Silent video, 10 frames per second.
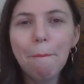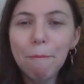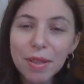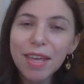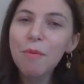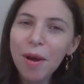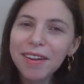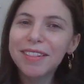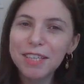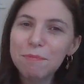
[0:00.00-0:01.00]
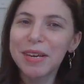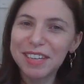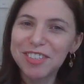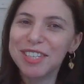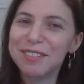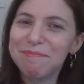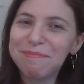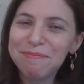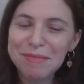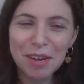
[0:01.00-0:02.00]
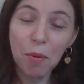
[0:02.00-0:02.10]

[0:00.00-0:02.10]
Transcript: But they wanted this bitch, who